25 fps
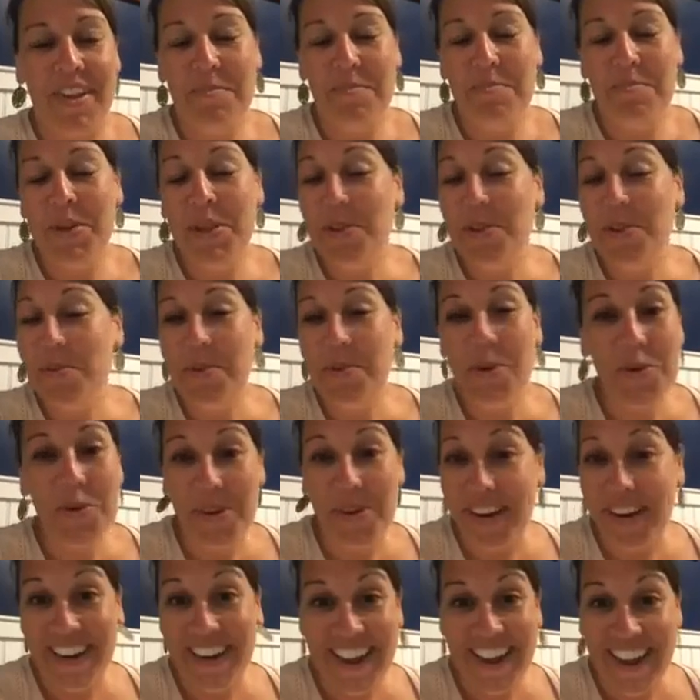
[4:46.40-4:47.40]
be a little bit
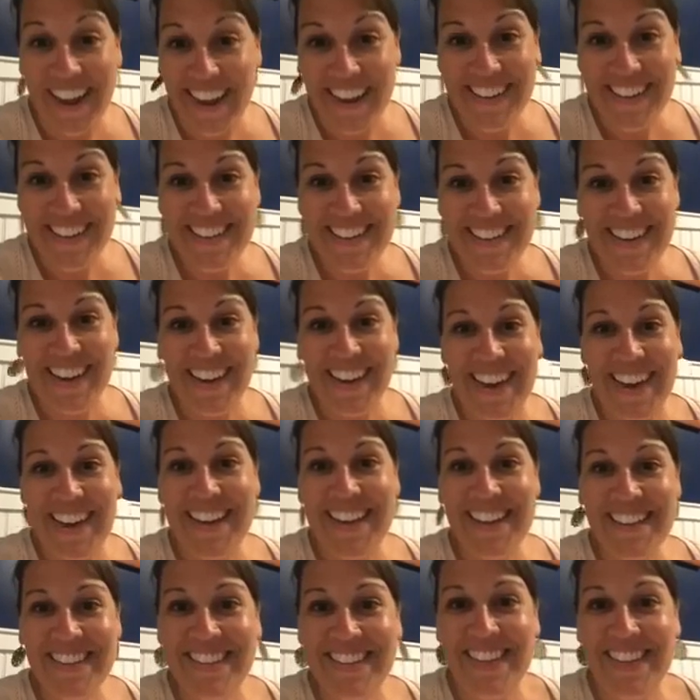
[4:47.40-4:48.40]
organized, I
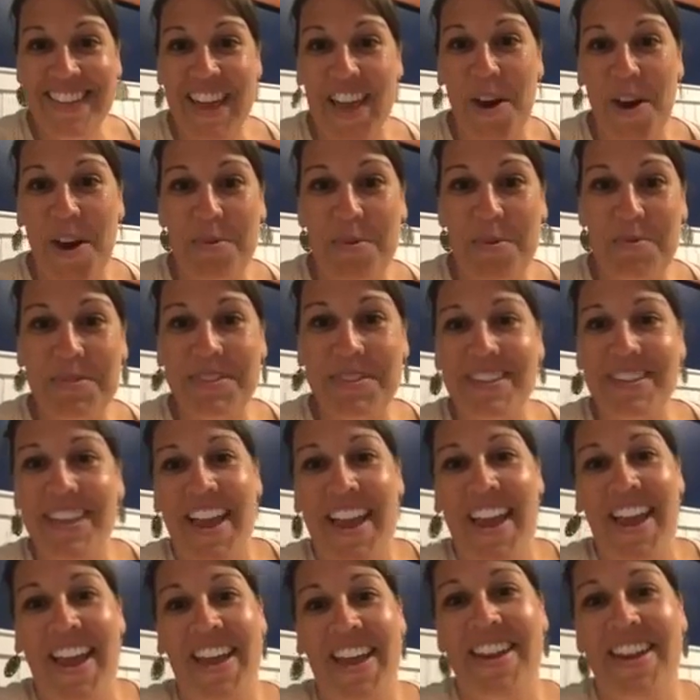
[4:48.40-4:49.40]
guess, helps.
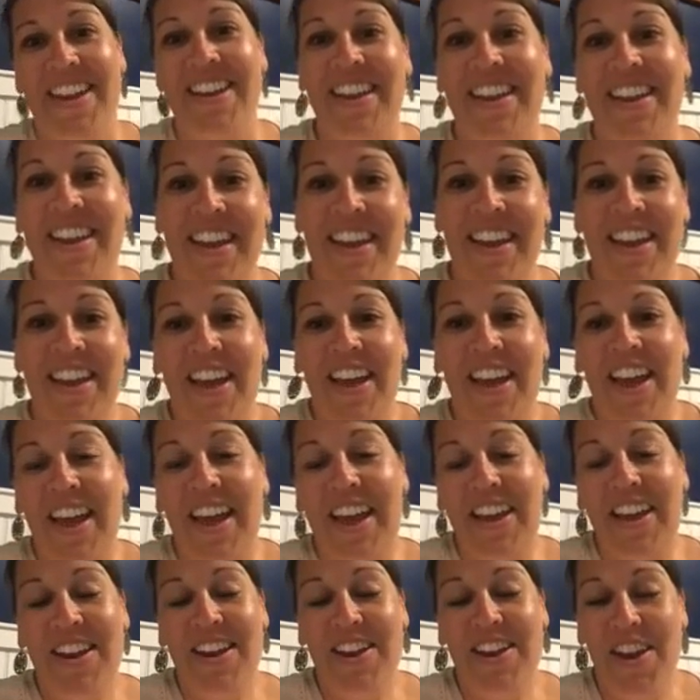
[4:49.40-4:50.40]
And
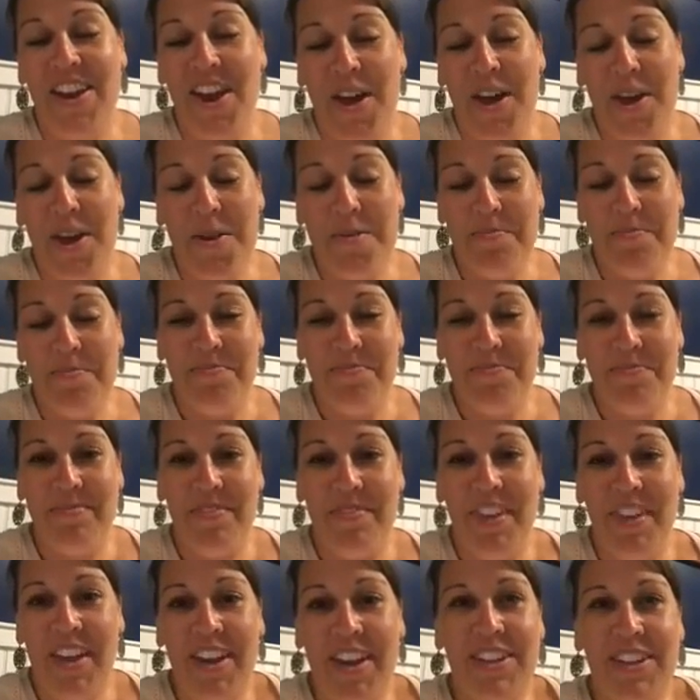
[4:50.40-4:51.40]

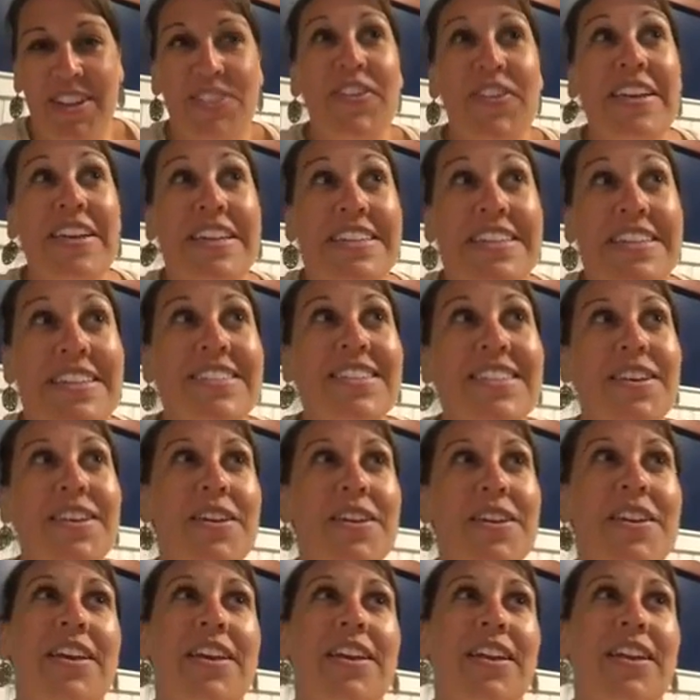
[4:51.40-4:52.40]
it's fun to
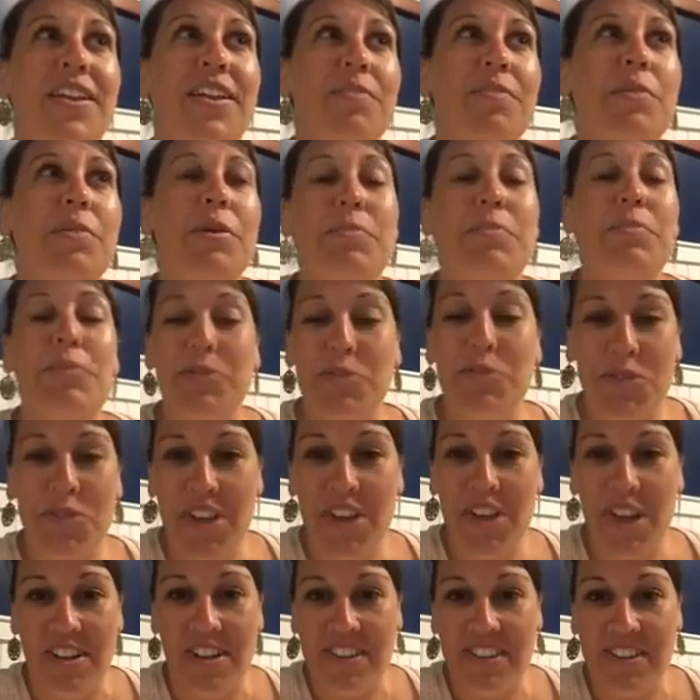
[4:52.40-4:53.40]
see people's
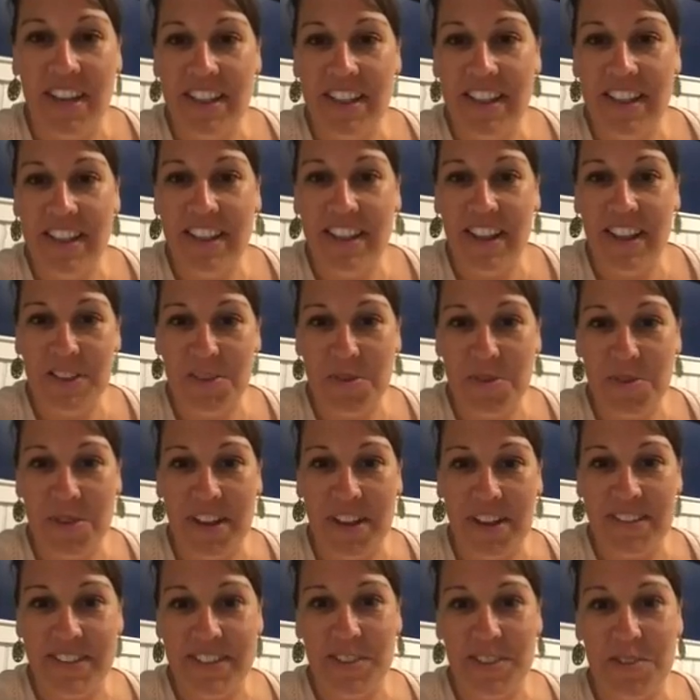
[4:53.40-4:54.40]
results. I think that's what
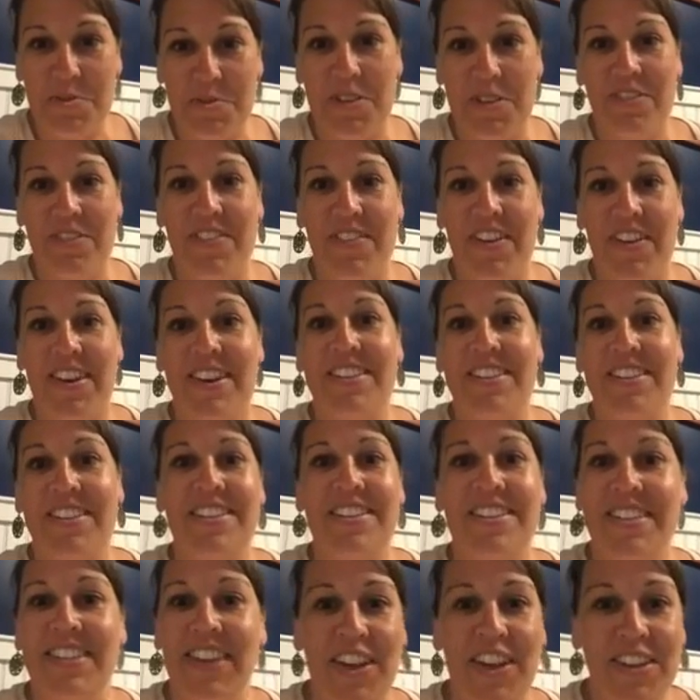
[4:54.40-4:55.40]
else has been fun, is to
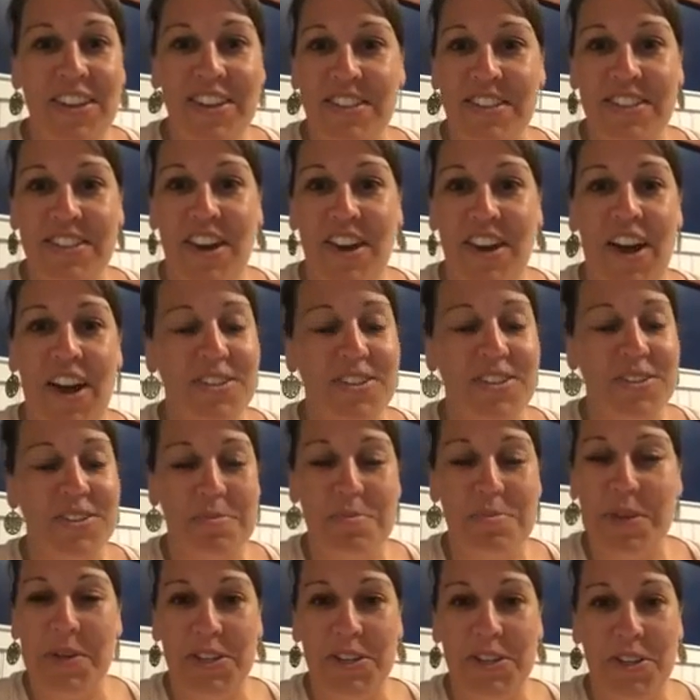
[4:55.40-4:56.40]
see all these awesome
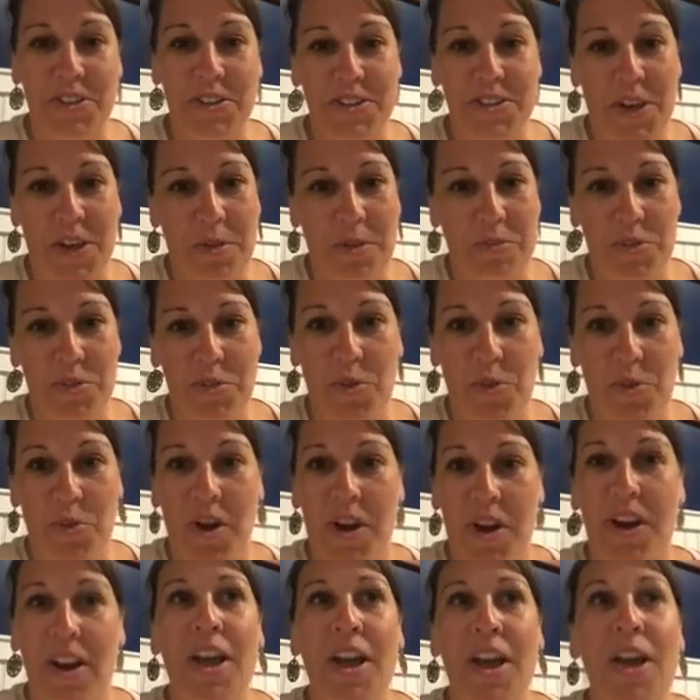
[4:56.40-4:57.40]
pictures come through
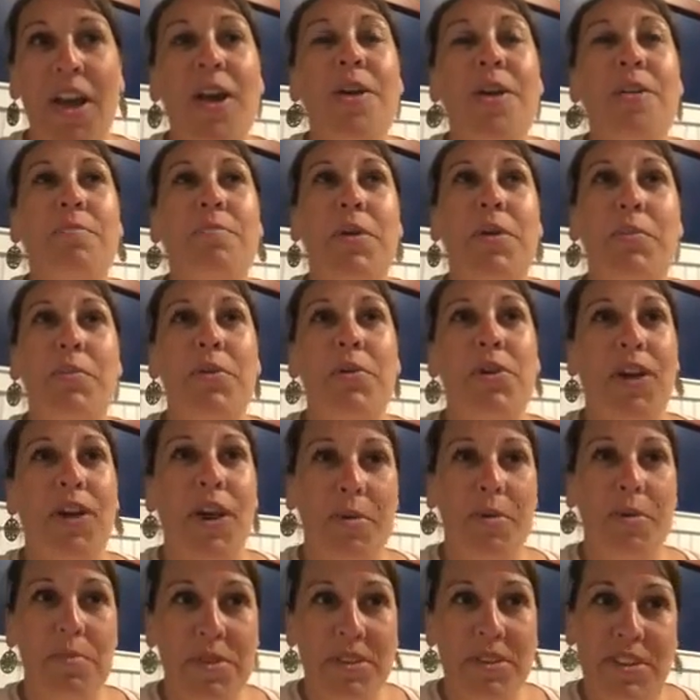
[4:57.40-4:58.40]
where people are
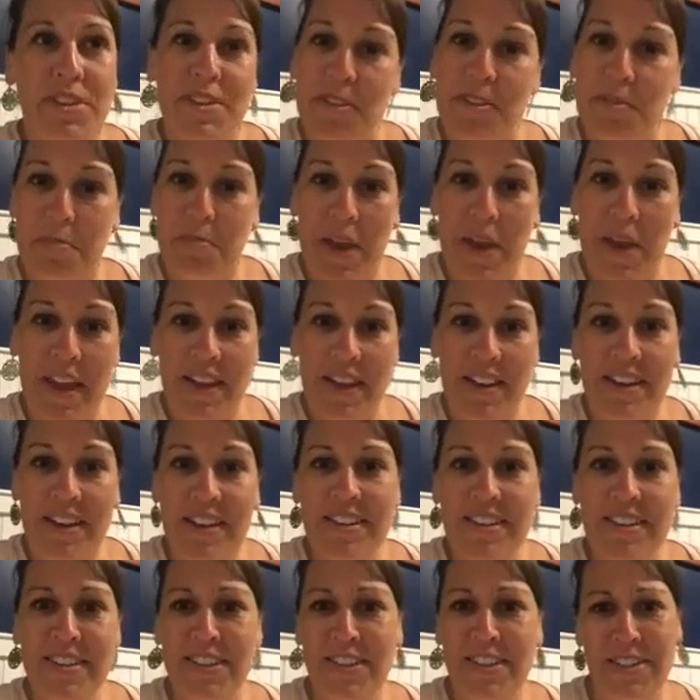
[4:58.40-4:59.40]
able to spend
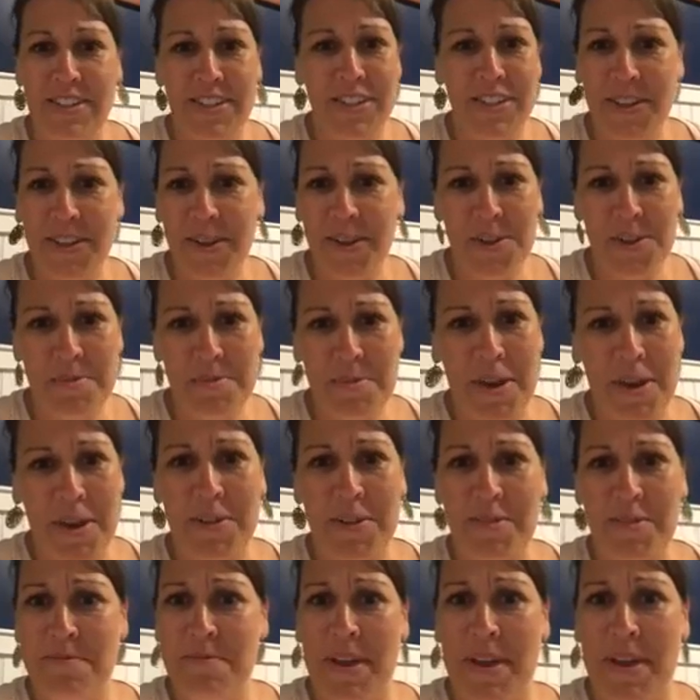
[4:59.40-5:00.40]
just a little amount
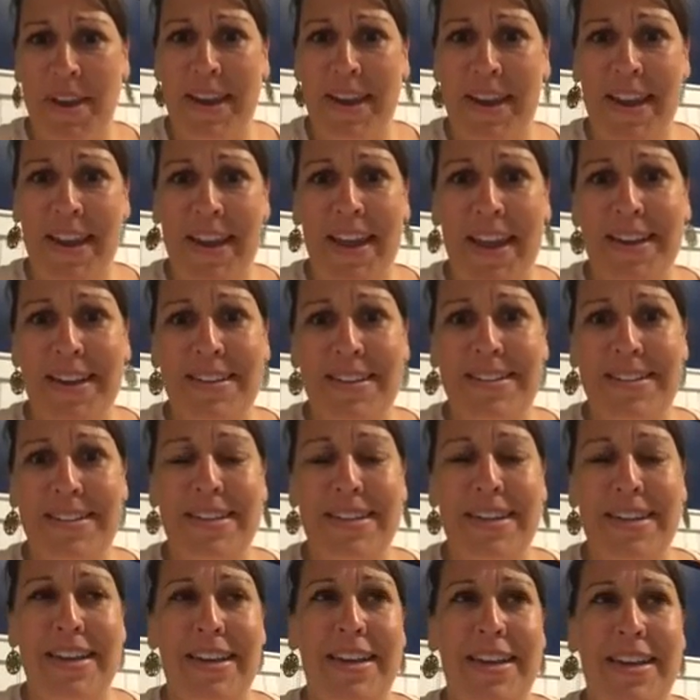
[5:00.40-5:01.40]
of money and
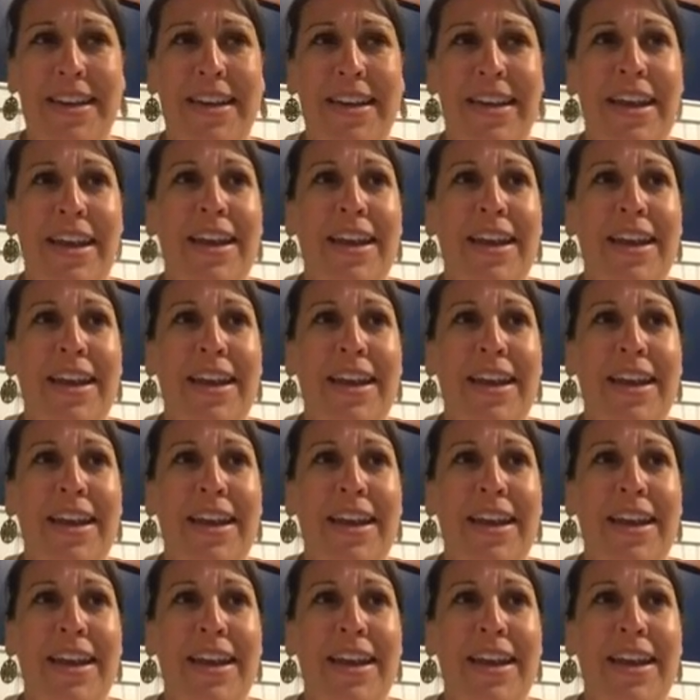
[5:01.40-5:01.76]
see